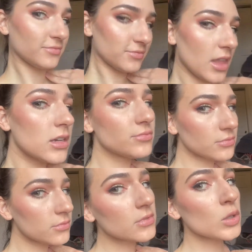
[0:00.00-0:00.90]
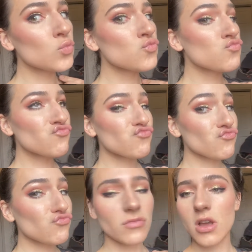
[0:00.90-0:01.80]
and hope you
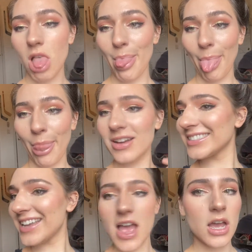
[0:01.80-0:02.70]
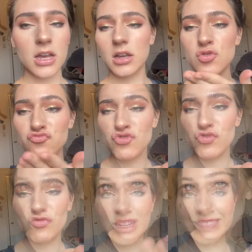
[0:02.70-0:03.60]
give it a try.
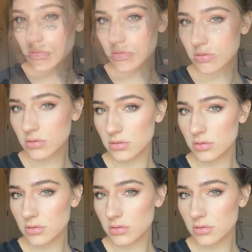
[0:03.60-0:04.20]
Love to see it.